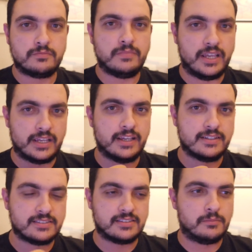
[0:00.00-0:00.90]

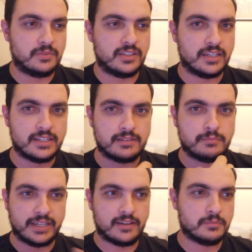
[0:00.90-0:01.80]
making something and
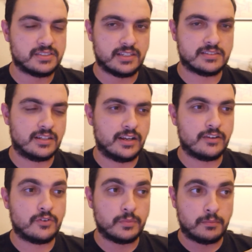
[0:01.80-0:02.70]
making mistakes and
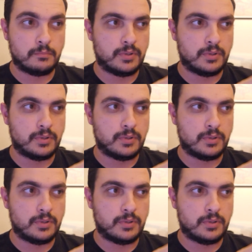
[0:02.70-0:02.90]
learning from them.